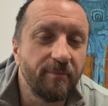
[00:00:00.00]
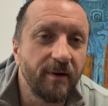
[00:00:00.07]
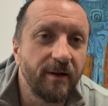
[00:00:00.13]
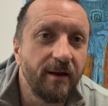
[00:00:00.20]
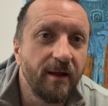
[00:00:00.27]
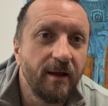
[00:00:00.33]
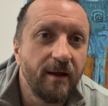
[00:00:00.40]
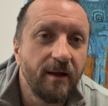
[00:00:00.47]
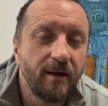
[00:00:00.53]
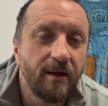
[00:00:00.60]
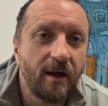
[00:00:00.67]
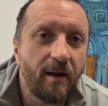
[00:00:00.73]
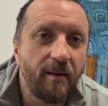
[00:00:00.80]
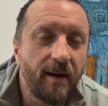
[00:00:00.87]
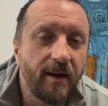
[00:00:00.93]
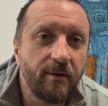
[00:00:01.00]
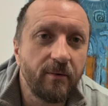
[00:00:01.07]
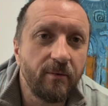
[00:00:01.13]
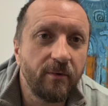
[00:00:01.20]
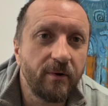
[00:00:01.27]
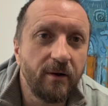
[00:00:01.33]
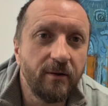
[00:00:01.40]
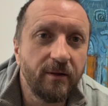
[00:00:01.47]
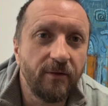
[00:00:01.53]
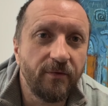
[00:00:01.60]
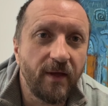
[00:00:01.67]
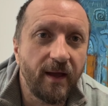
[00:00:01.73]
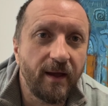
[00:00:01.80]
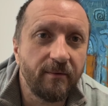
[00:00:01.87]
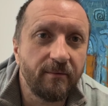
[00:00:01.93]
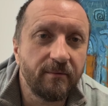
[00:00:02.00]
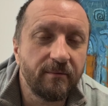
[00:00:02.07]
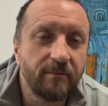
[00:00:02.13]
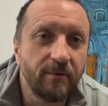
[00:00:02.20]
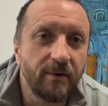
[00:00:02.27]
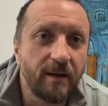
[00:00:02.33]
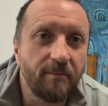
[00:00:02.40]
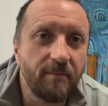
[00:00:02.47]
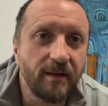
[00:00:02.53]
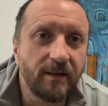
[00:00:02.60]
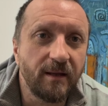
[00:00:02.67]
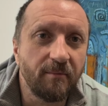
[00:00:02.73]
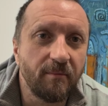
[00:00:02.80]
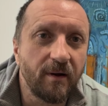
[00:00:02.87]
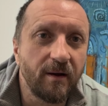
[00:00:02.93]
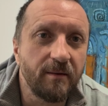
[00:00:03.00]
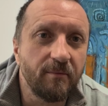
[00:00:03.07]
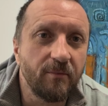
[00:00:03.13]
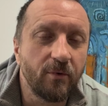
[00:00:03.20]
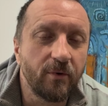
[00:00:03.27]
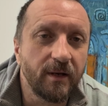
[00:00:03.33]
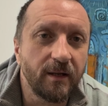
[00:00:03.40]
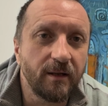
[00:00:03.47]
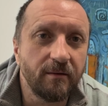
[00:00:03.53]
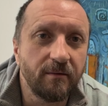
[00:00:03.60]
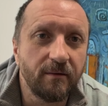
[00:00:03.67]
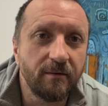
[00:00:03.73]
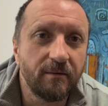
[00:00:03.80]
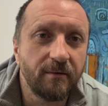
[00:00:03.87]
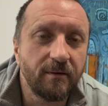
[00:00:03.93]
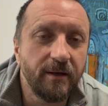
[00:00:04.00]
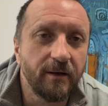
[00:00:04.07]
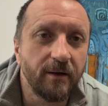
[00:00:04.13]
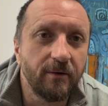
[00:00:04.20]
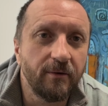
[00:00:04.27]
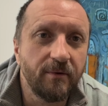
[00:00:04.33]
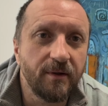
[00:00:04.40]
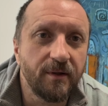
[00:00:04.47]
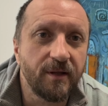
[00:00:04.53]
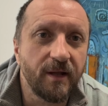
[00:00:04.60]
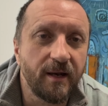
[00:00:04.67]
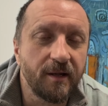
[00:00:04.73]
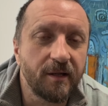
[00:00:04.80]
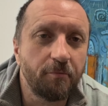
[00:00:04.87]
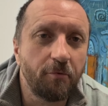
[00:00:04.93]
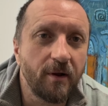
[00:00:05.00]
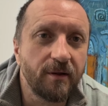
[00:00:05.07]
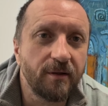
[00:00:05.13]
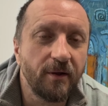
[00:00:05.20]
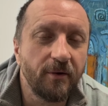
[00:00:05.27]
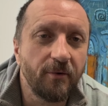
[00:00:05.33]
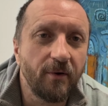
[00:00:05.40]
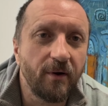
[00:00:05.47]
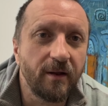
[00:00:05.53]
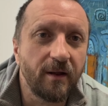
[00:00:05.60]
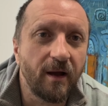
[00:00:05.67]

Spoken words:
But I don't want to look at that when I'm making my morning, Zen espresso.